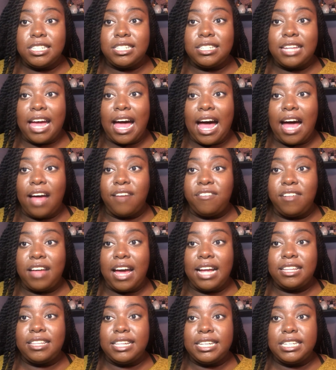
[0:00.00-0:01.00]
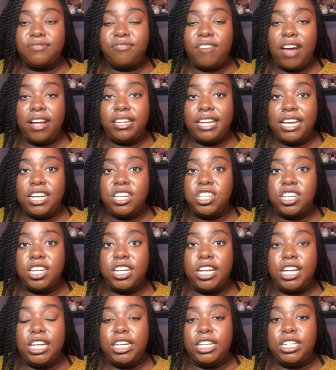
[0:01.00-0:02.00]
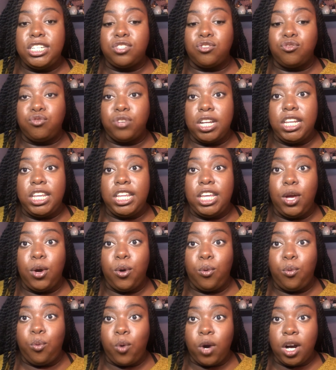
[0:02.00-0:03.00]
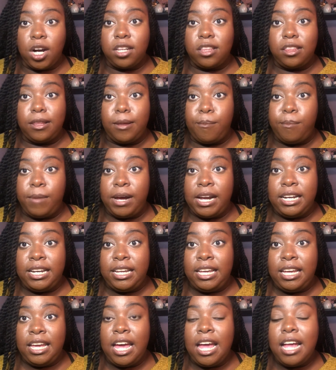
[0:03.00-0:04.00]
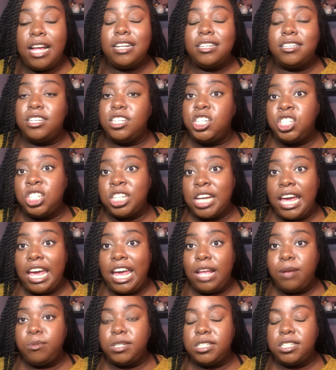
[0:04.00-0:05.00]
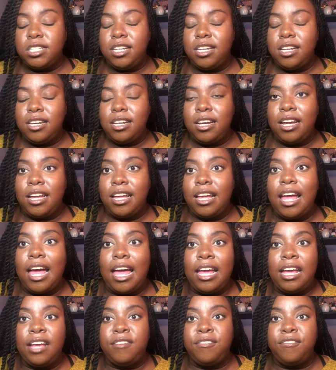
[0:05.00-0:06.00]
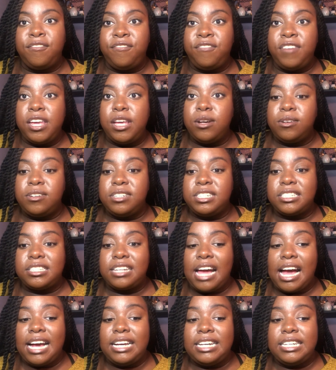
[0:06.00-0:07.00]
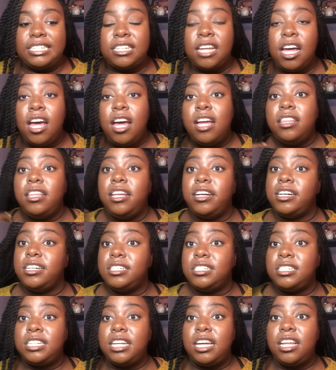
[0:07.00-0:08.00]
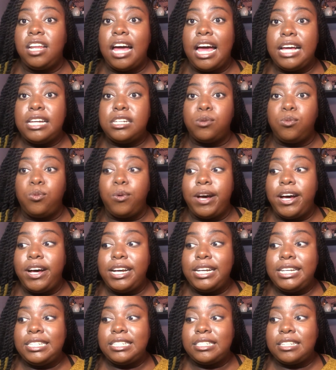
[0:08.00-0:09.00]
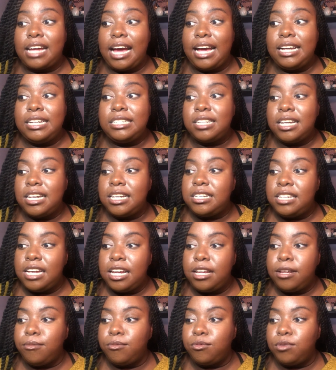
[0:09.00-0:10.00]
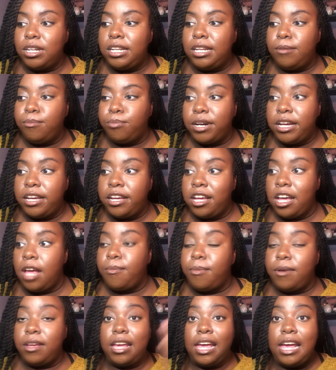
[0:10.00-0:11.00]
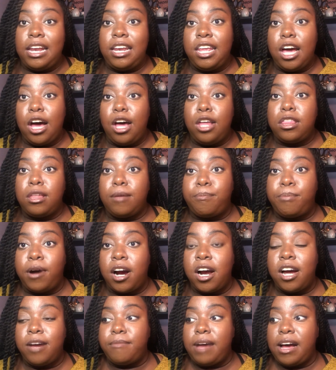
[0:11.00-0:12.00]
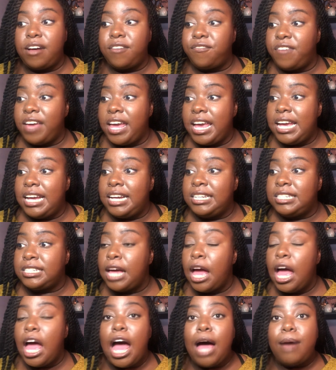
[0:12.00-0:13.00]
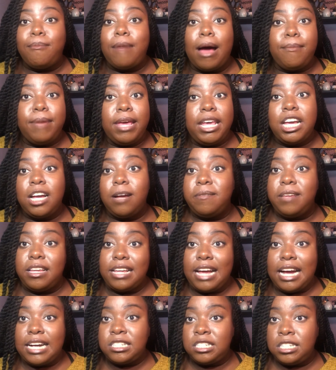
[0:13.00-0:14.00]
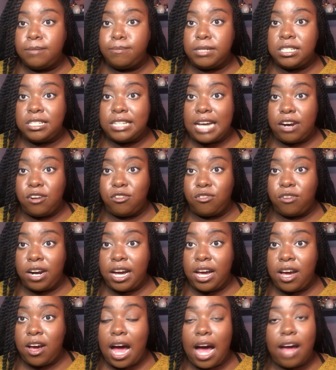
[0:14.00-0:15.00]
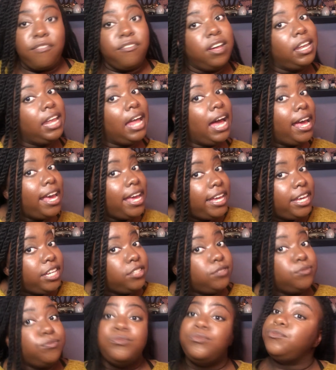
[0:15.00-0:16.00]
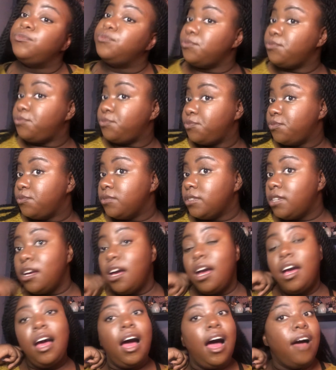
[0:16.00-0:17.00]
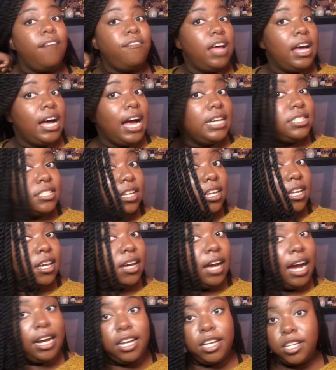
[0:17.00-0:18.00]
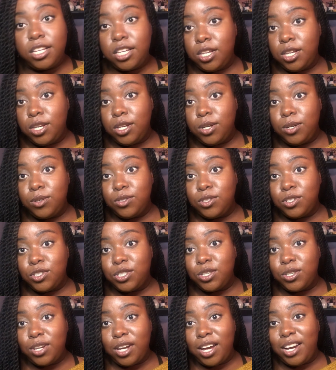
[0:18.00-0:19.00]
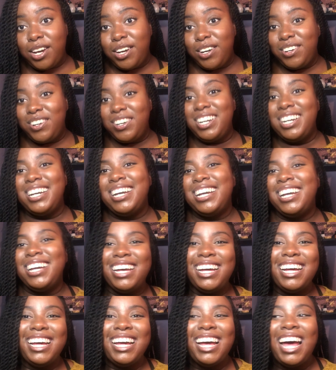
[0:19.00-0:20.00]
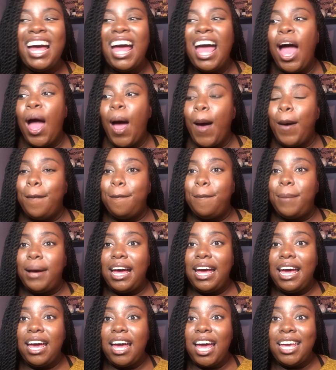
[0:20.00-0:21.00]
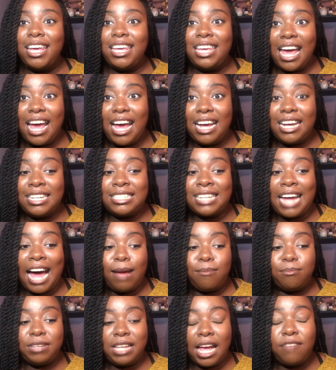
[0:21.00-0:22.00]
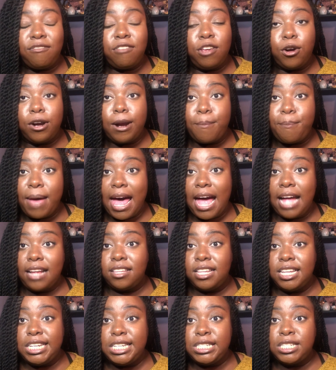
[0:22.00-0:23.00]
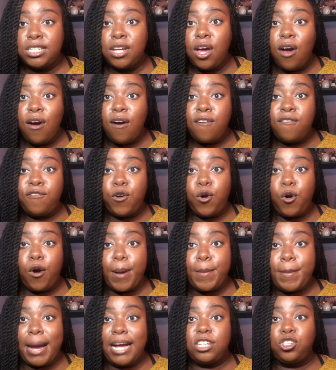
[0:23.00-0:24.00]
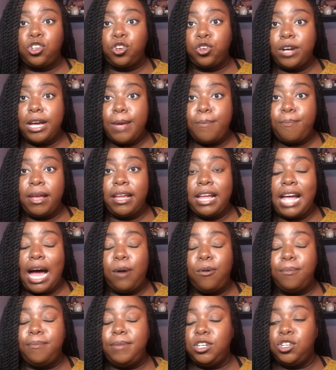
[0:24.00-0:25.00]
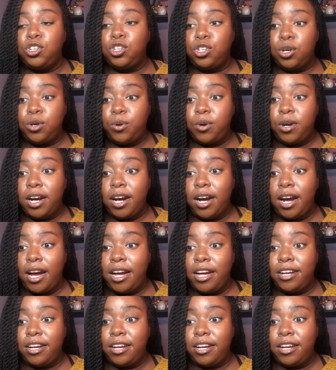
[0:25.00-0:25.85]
is that I feel like this foundation is really worth the money. The shade was good. It feels nice. The concealer as well is nice. It didn't really break up in any other part of my face. My makeup did not slip inside around. I feel like I still look kind of cute, you know? But yes, I'm definitely going to pack this for my trip, and I will be sure